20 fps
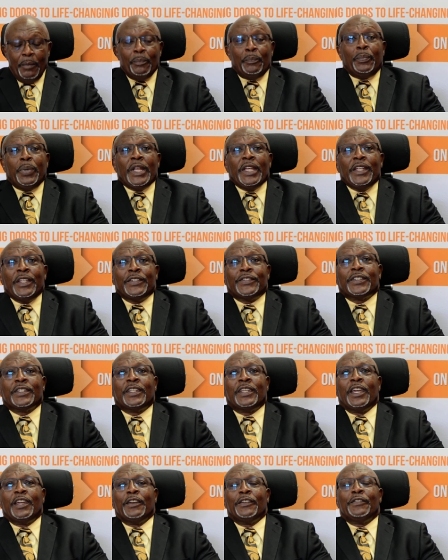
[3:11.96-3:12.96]
Please
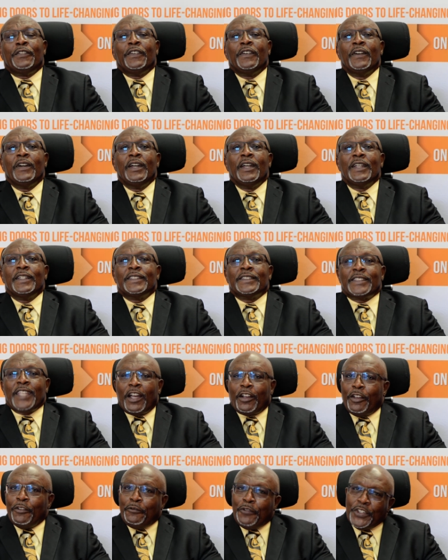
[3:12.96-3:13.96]
give
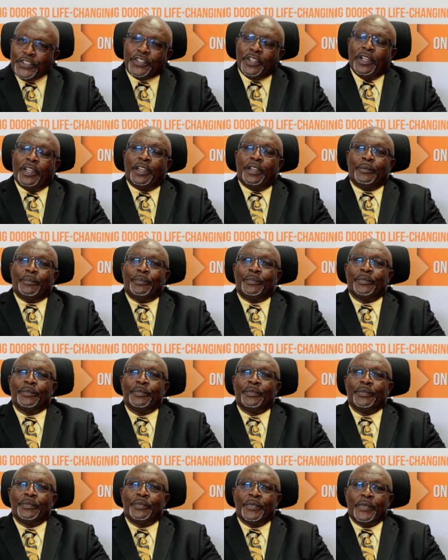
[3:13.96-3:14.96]
sacrificially,
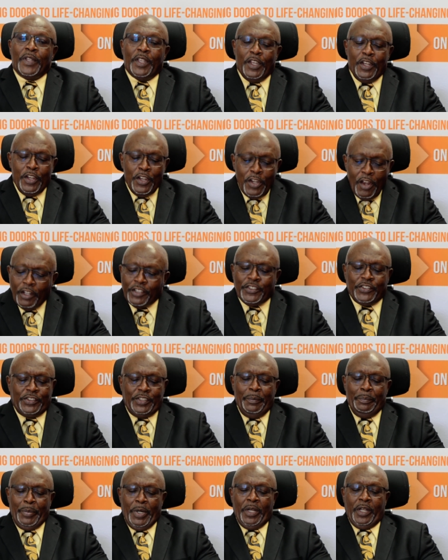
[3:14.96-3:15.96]
not
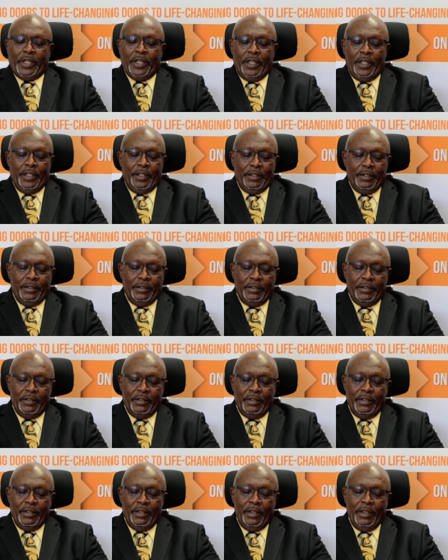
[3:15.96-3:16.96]
symbolically.
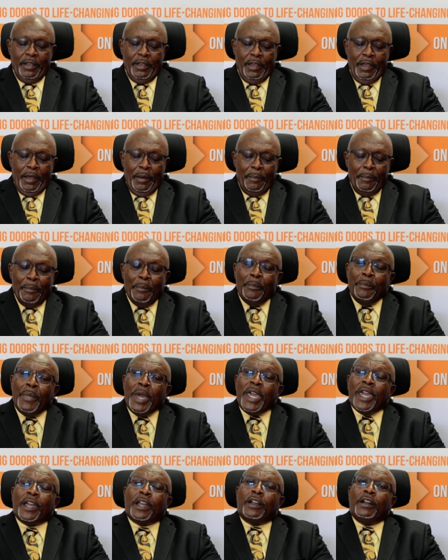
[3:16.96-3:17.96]

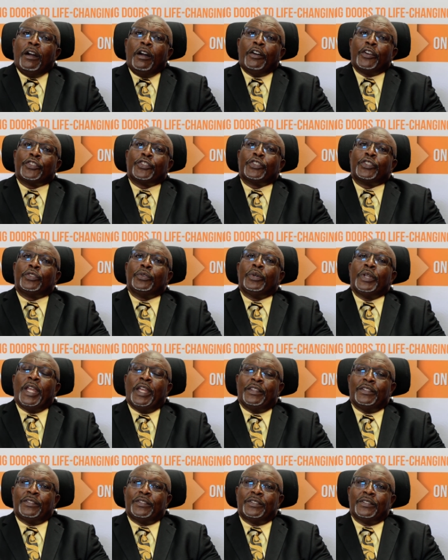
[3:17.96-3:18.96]
Make our
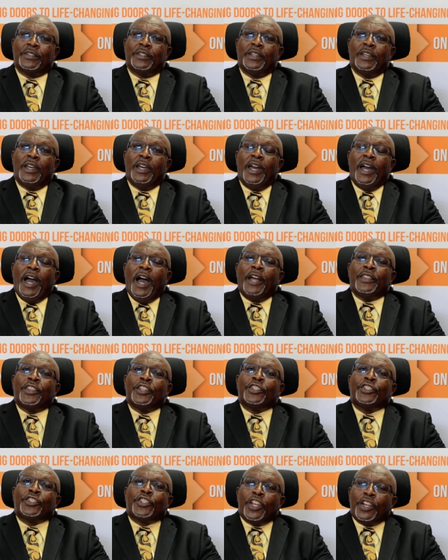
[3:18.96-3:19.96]
students and the
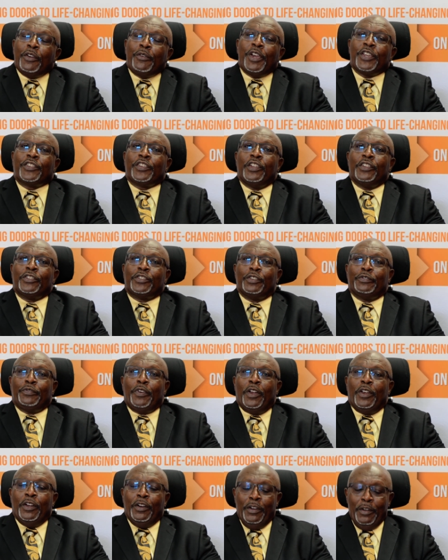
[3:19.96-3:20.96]
generations to
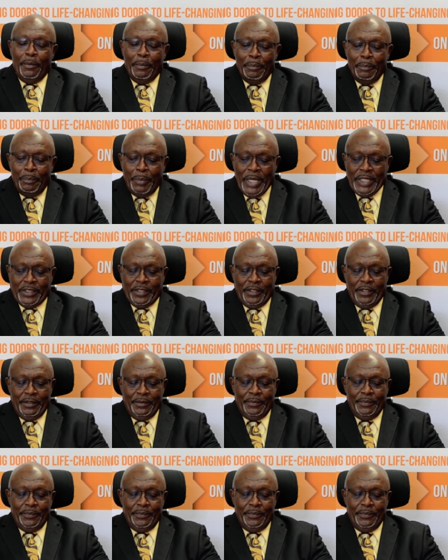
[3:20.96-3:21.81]
follow better.